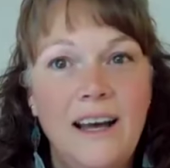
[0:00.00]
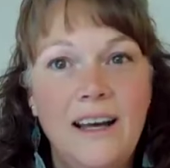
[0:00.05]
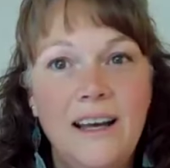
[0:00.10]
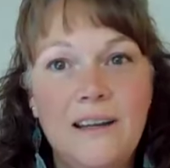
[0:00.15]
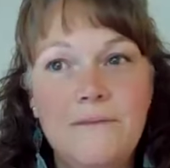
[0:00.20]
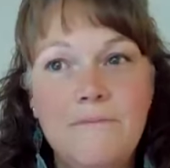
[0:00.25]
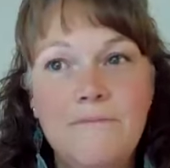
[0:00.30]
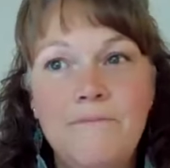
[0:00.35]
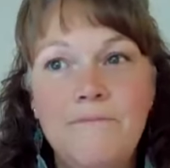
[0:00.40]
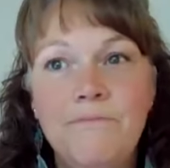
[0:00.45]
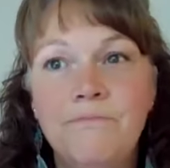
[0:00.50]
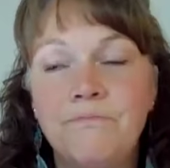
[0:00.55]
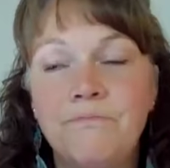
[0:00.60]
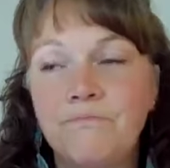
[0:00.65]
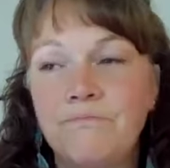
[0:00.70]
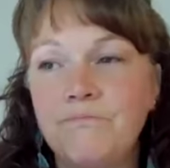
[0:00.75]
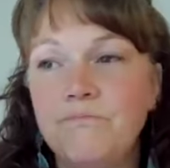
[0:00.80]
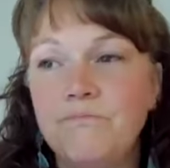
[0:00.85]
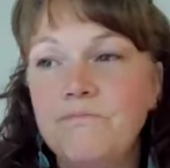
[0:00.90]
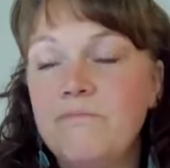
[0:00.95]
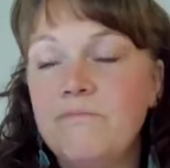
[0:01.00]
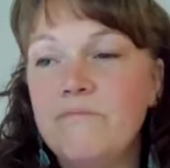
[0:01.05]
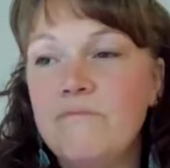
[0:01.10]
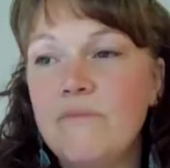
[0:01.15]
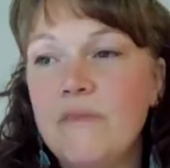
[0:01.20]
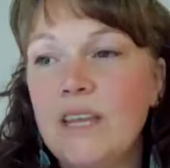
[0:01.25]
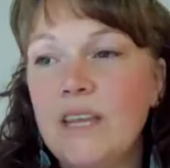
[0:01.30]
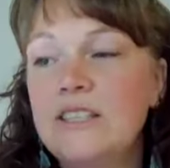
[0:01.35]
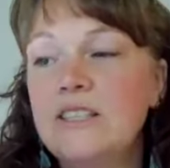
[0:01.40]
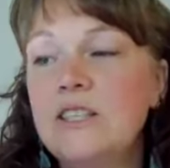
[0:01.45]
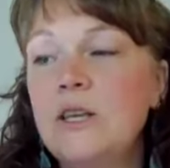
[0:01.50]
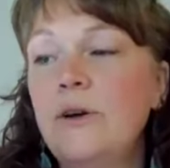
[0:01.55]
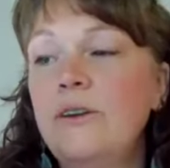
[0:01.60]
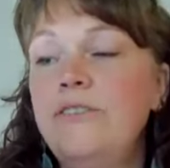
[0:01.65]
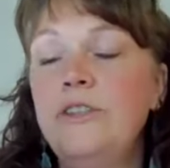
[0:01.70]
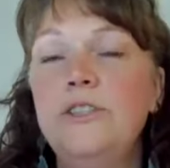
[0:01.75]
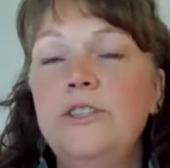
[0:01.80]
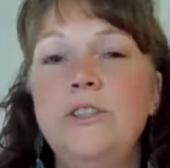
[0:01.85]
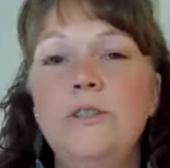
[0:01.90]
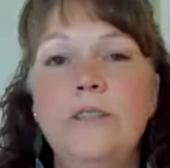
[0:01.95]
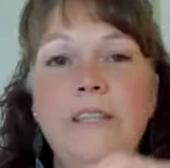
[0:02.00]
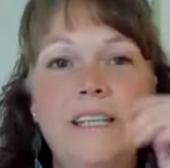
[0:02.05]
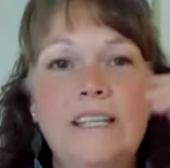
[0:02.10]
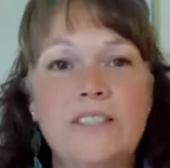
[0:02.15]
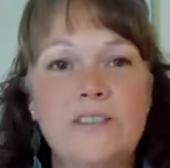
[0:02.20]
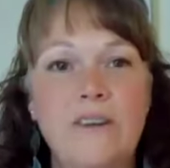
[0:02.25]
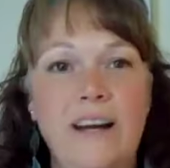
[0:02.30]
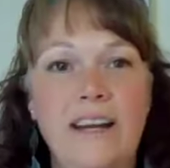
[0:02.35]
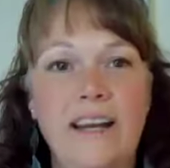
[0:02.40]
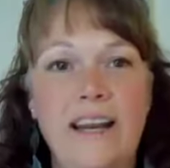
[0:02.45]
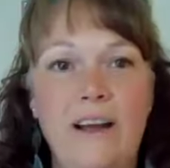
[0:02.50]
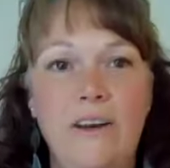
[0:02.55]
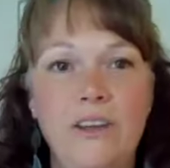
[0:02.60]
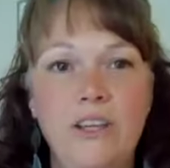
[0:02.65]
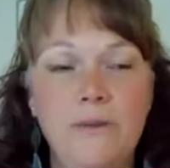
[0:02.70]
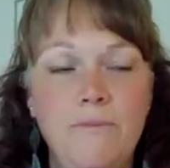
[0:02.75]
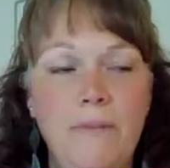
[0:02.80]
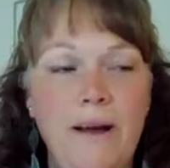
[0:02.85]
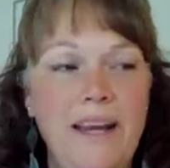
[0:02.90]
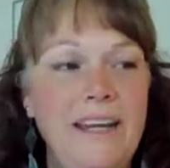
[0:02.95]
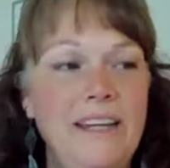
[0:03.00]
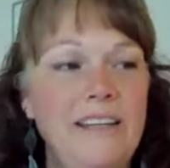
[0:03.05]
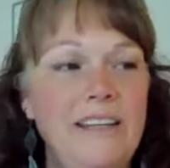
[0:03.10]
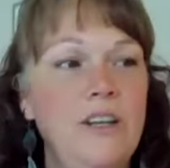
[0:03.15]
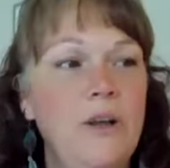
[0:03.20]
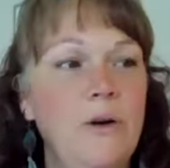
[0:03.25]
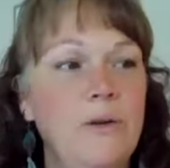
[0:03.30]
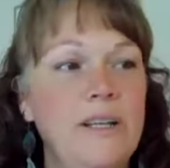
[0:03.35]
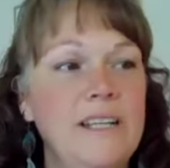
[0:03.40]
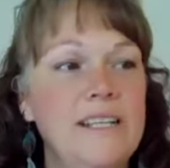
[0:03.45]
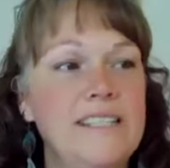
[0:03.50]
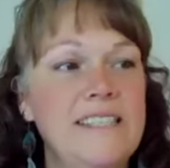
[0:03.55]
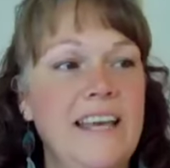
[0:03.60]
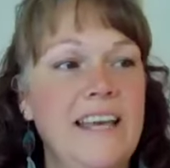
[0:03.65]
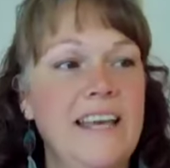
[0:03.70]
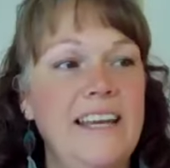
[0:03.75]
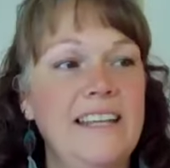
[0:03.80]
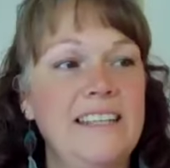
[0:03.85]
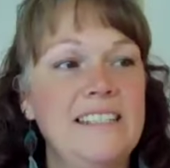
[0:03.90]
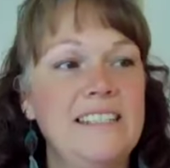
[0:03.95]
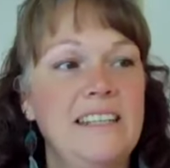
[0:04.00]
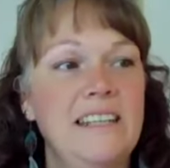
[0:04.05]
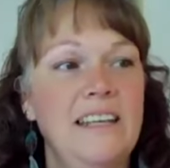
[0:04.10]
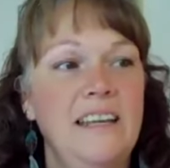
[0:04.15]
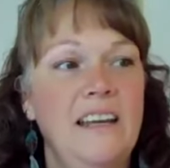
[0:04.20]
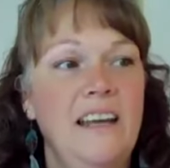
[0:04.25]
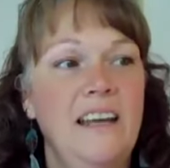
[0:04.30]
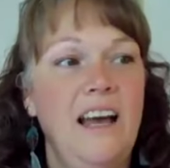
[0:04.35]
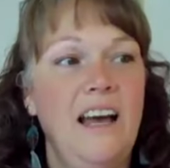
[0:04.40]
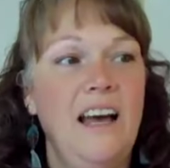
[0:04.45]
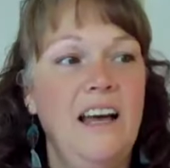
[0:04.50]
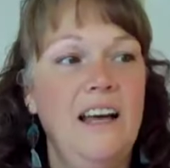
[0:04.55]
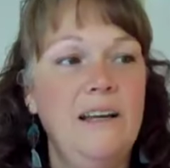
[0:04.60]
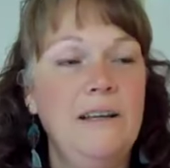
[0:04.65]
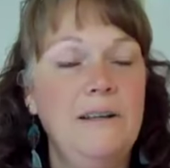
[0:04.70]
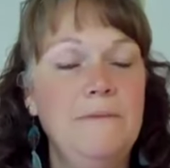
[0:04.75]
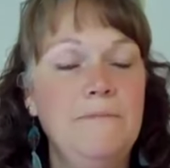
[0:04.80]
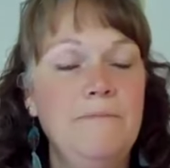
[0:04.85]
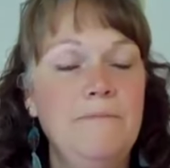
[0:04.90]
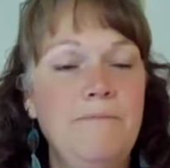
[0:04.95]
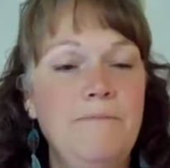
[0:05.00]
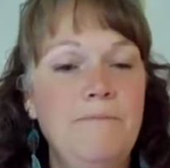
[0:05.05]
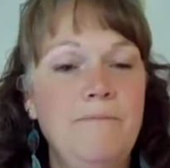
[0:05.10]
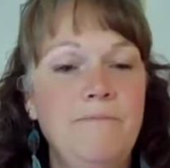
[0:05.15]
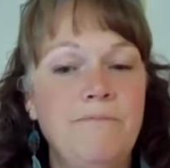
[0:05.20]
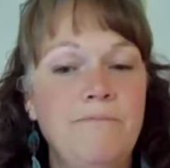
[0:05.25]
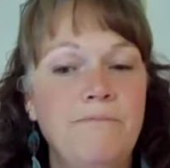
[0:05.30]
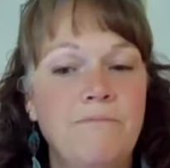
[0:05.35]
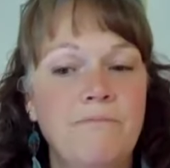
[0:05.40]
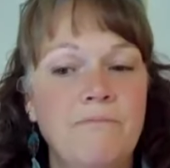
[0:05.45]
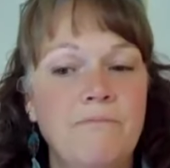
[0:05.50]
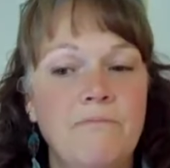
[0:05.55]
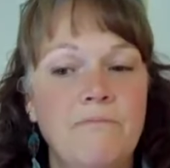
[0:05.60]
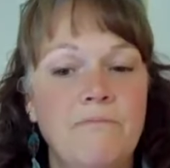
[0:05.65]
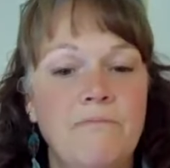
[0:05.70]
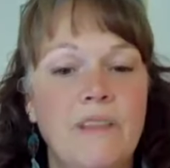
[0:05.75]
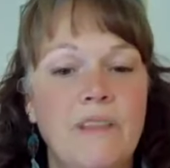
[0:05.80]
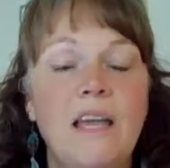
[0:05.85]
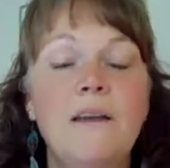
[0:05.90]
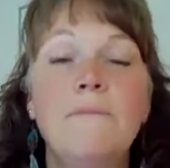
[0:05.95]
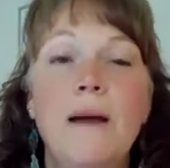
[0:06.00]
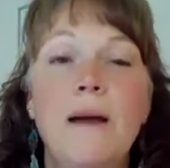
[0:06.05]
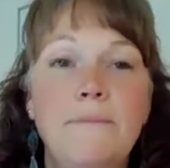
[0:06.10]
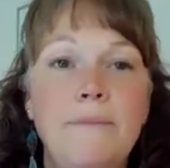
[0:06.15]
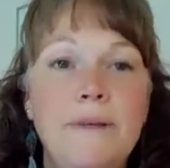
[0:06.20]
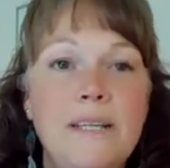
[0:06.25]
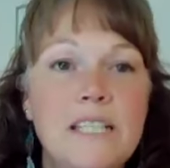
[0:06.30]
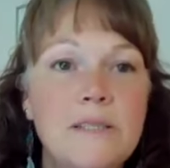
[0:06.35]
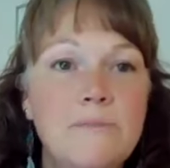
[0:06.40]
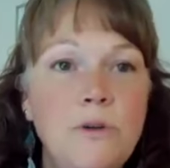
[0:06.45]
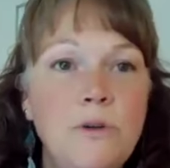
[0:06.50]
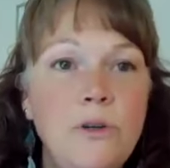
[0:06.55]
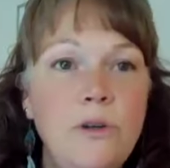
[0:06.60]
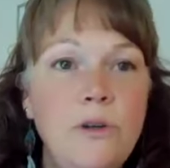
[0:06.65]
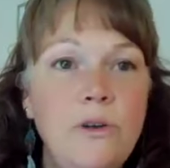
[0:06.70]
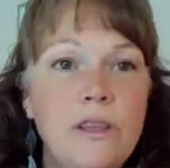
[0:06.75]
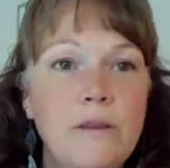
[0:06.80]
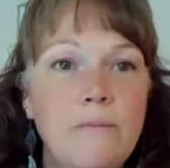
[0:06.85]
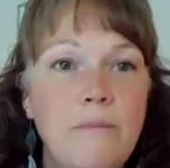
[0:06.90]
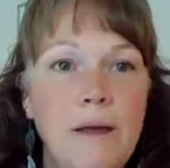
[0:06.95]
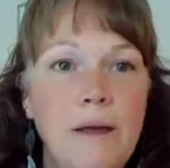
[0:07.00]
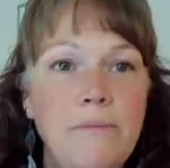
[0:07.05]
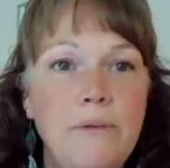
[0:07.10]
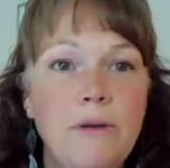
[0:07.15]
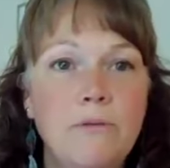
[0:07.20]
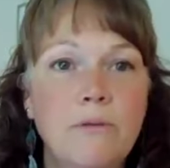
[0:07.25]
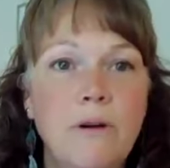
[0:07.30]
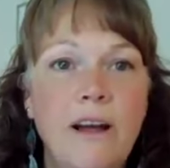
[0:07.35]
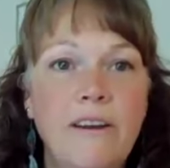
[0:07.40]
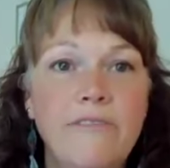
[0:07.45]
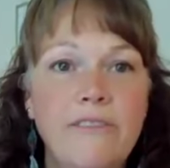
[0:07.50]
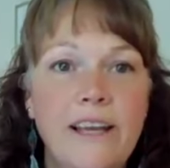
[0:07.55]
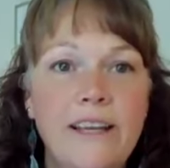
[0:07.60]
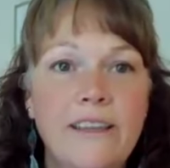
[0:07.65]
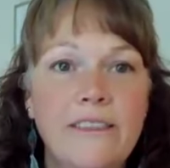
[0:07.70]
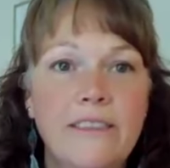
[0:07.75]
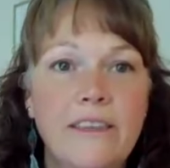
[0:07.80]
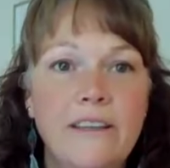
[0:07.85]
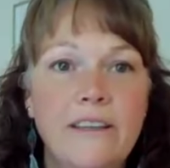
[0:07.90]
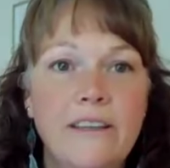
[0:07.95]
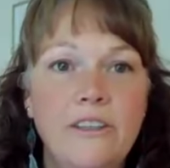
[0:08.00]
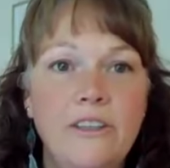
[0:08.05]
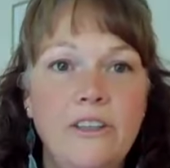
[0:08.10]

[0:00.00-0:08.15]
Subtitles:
Um, so if you do this right now, you might notice that um, it might be smooth, it might be rough, like